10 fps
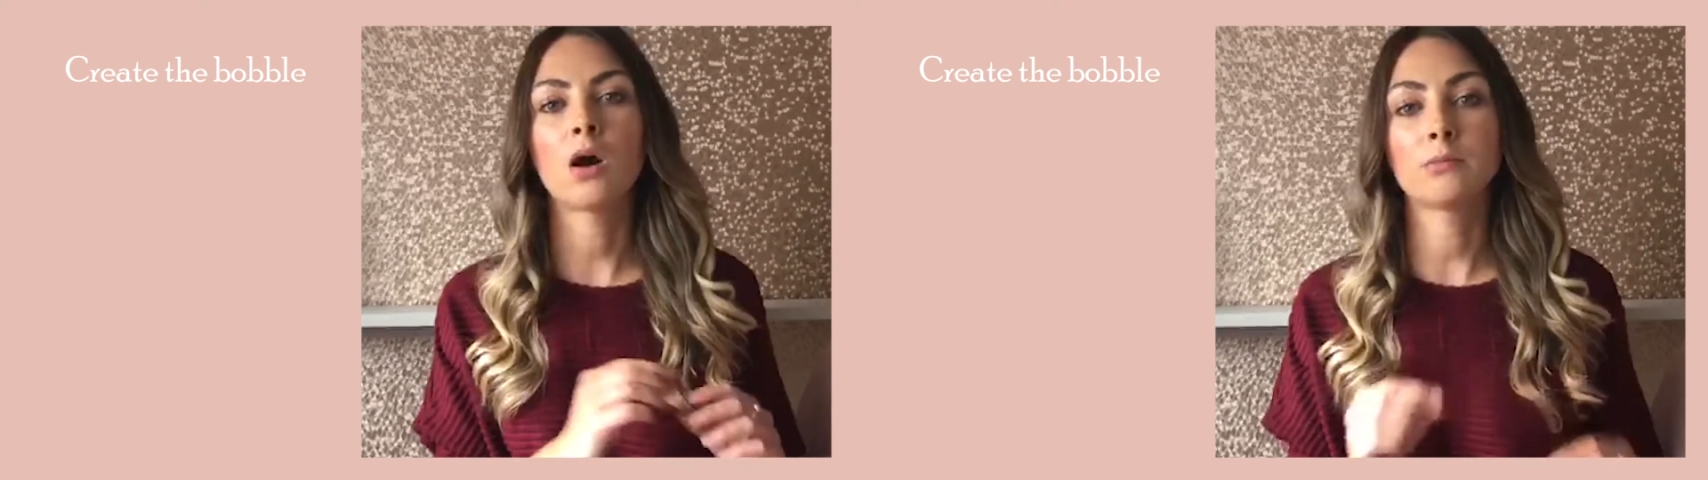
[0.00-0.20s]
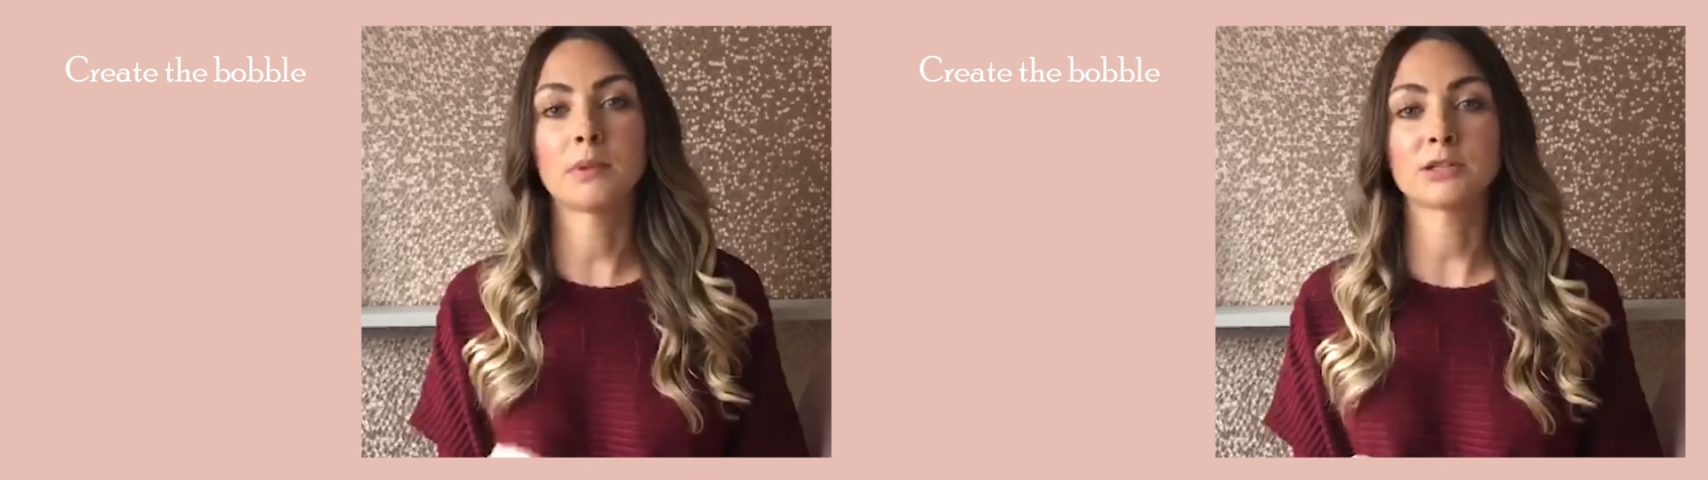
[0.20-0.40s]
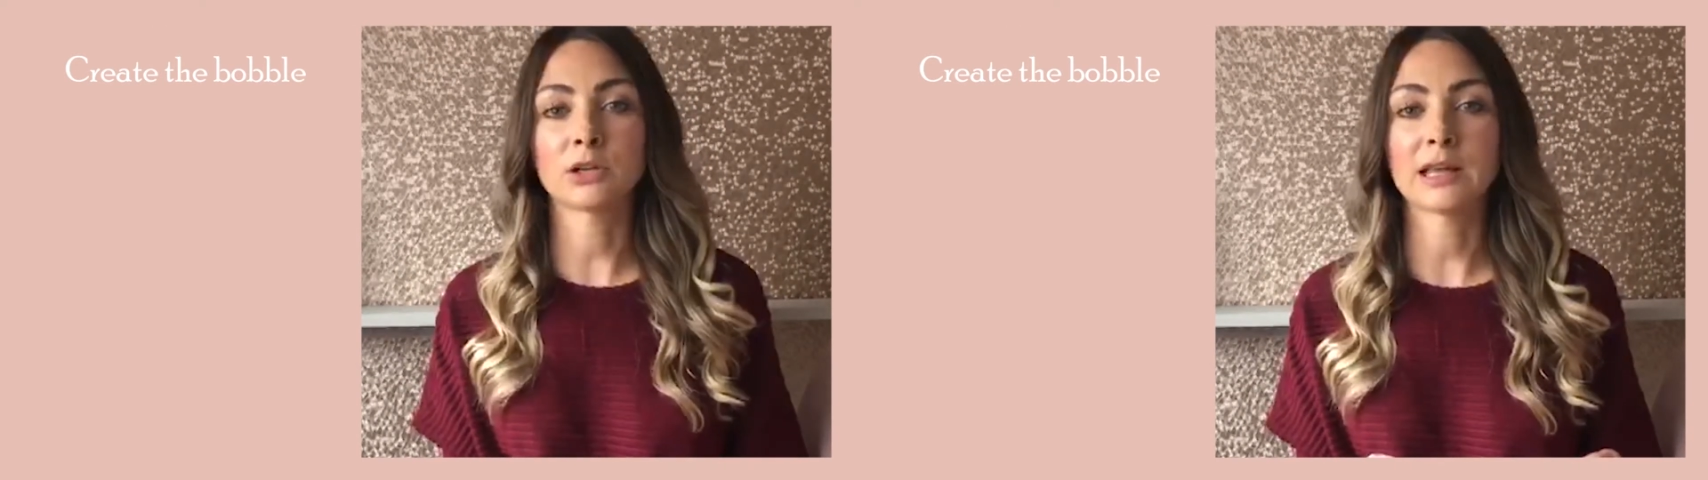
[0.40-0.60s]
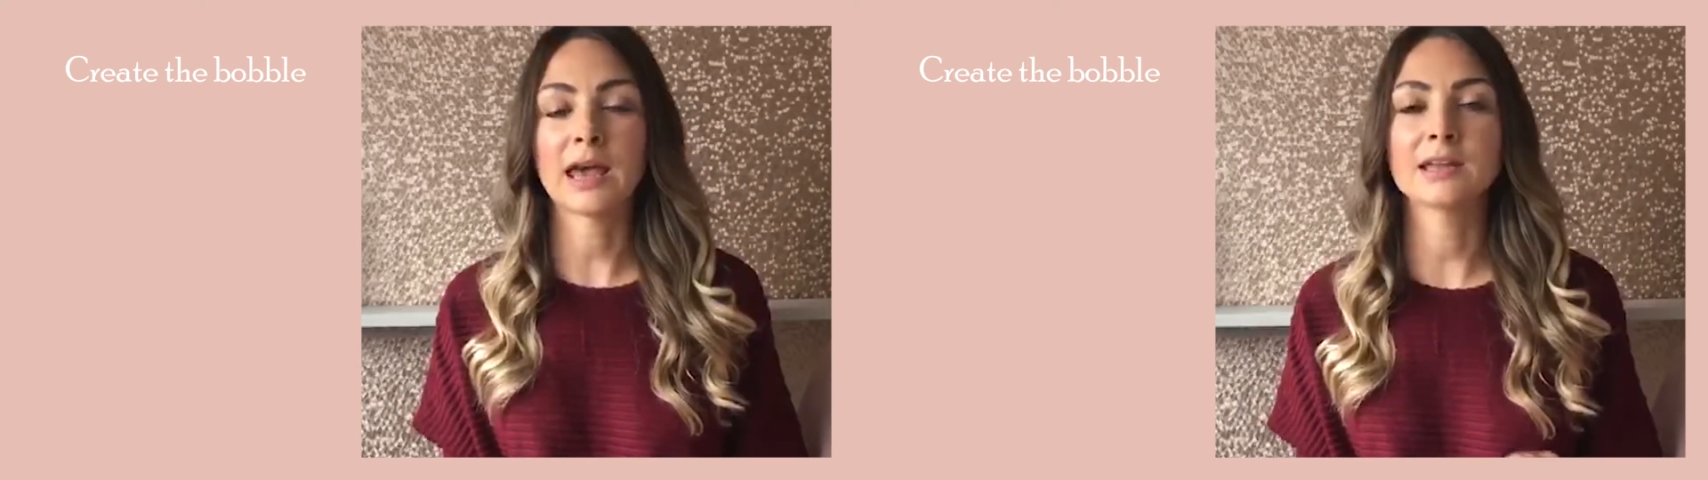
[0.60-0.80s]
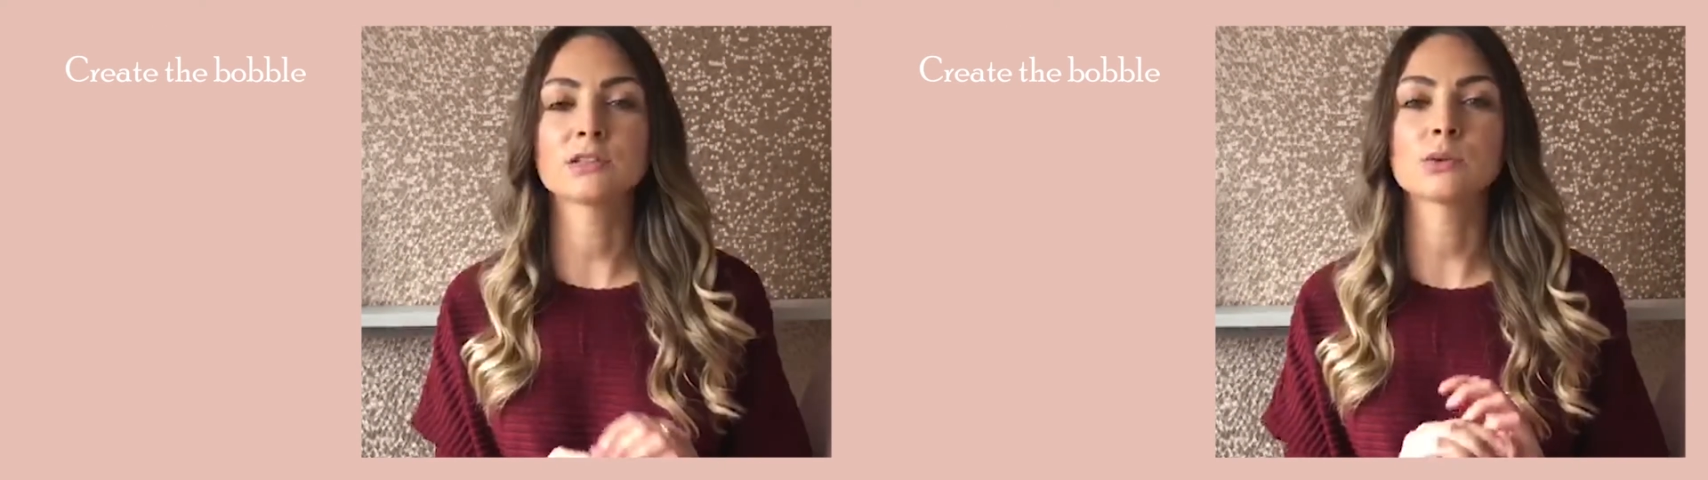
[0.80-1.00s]
on my dolly
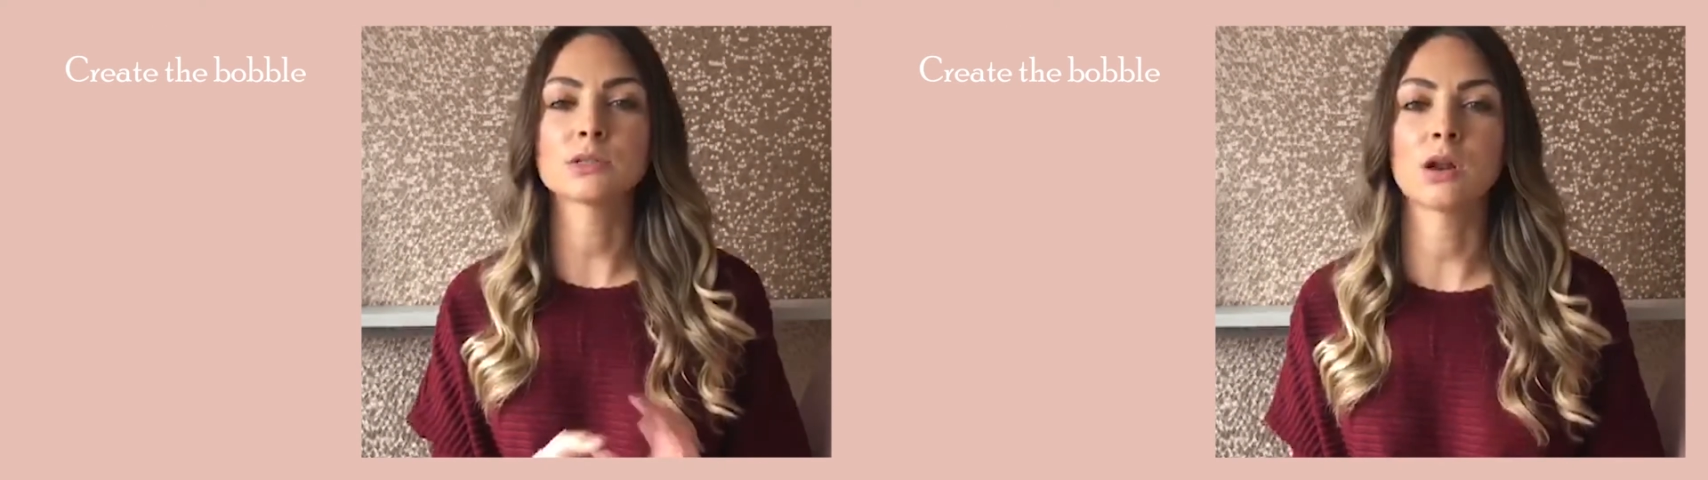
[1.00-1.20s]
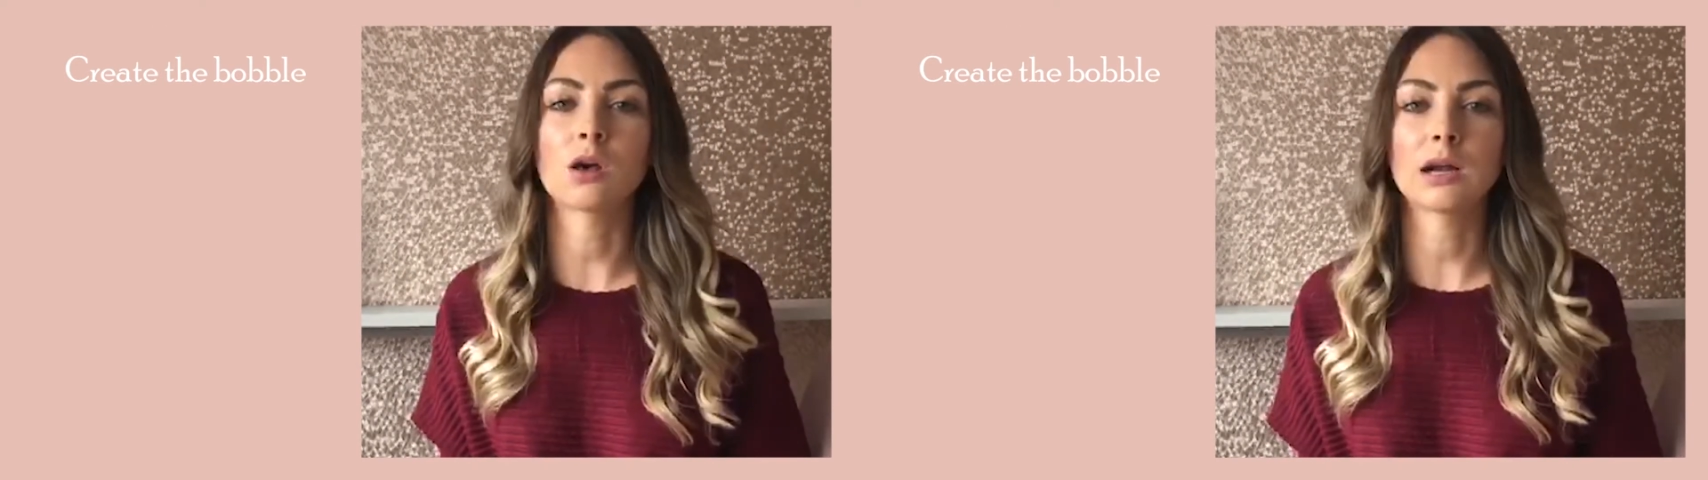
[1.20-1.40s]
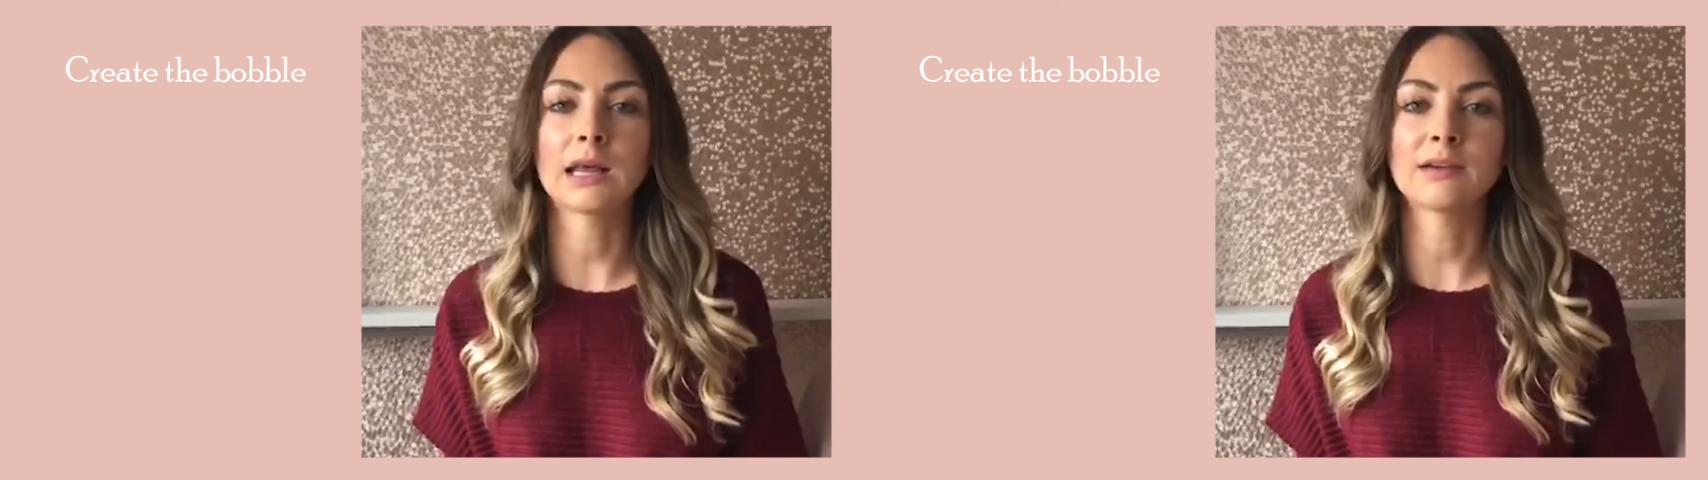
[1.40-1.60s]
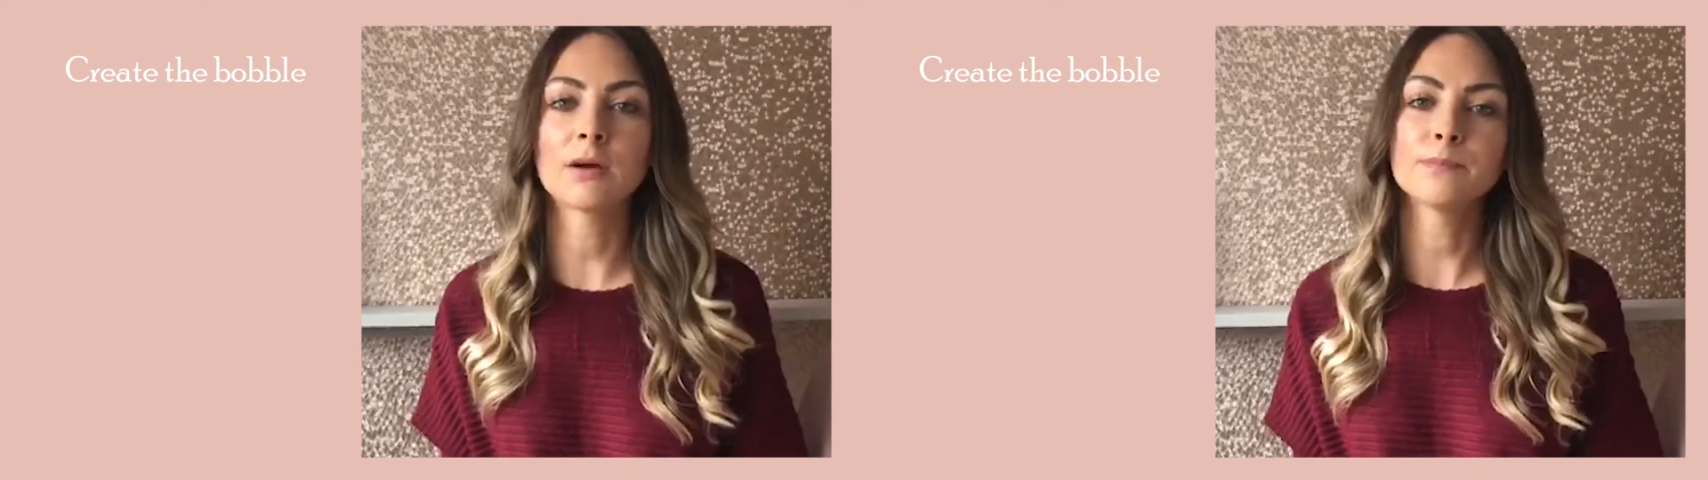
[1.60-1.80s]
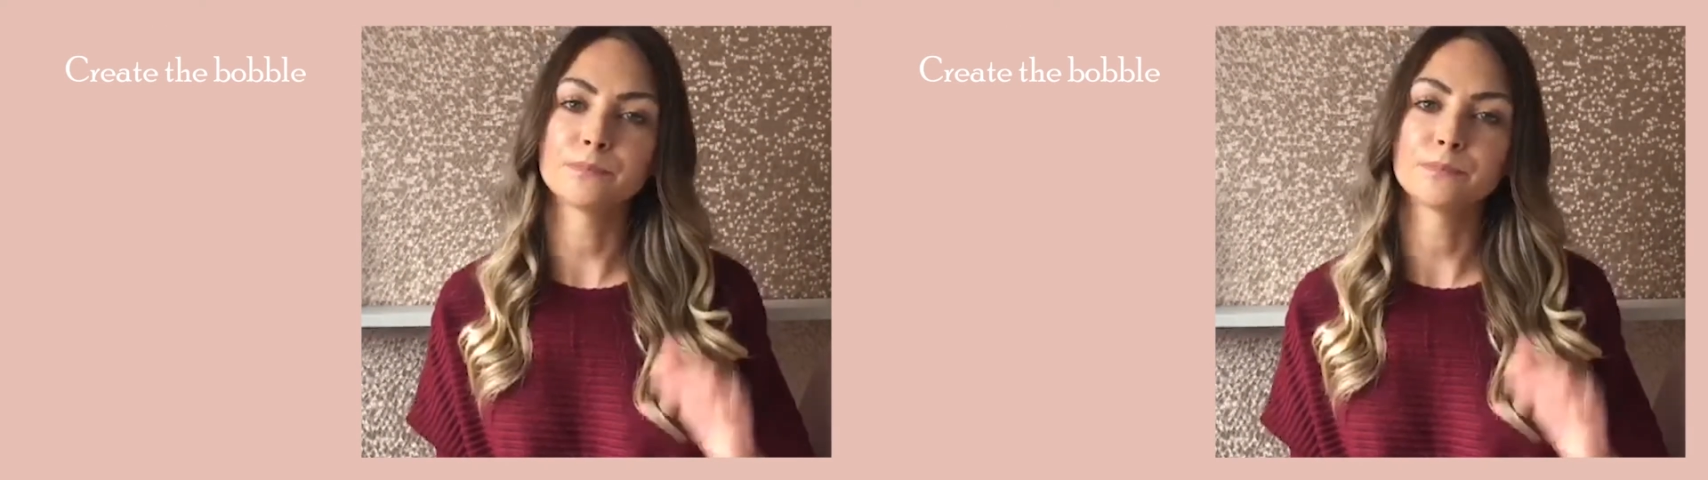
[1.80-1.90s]
head so it's a lot clearer.